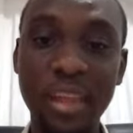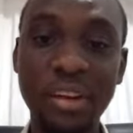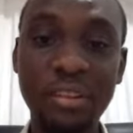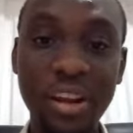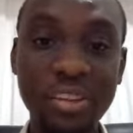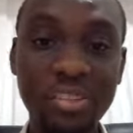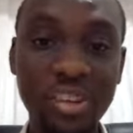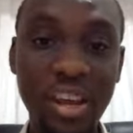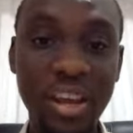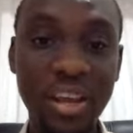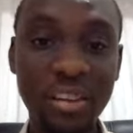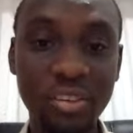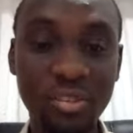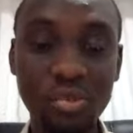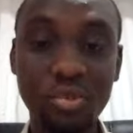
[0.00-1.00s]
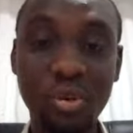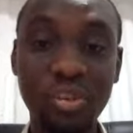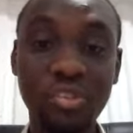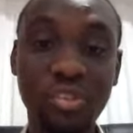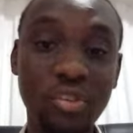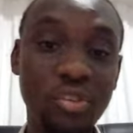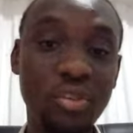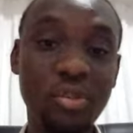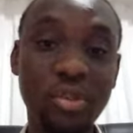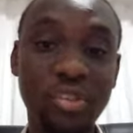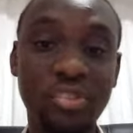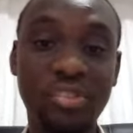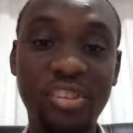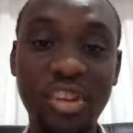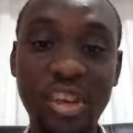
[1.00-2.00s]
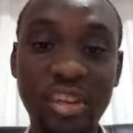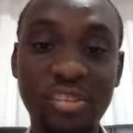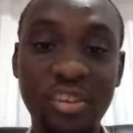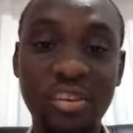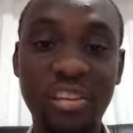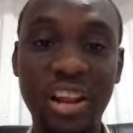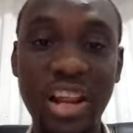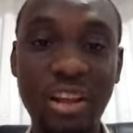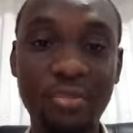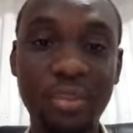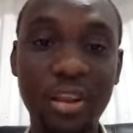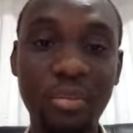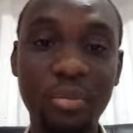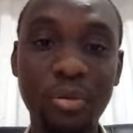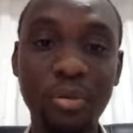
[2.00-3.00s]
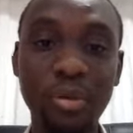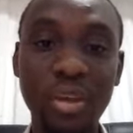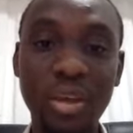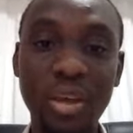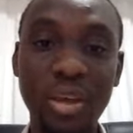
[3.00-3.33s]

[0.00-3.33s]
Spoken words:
Rancher 2.0 is GA generally available.